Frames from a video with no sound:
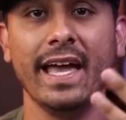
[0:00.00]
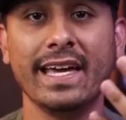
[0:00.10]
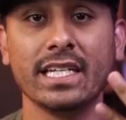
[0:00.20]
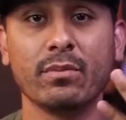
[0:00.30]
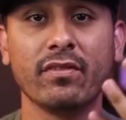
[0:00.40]

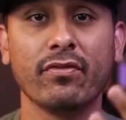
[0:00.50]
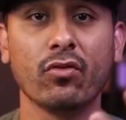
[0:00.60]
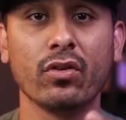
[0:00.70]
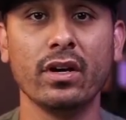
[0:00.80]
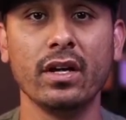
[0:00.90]
And number
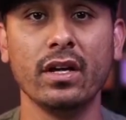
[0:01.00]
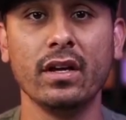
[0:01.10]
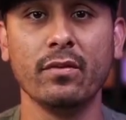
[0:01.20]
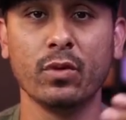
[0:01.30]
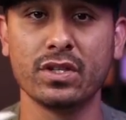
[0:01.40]
4,
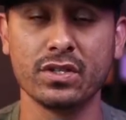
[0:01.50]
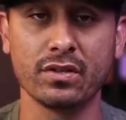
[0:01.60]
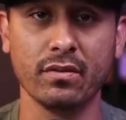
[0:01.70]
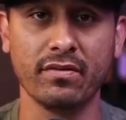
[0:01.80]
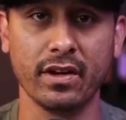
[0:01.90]
which
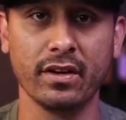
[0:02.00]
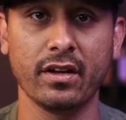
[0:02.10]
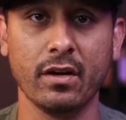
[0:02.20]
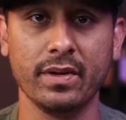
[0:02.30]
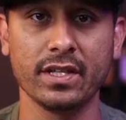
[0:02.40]
is very
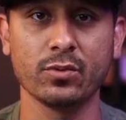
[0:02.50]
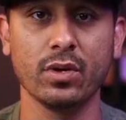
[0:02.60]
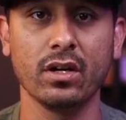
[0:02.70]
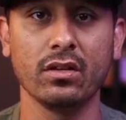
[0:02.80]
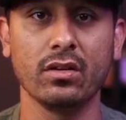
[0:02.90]
common as
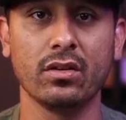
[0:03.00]
well,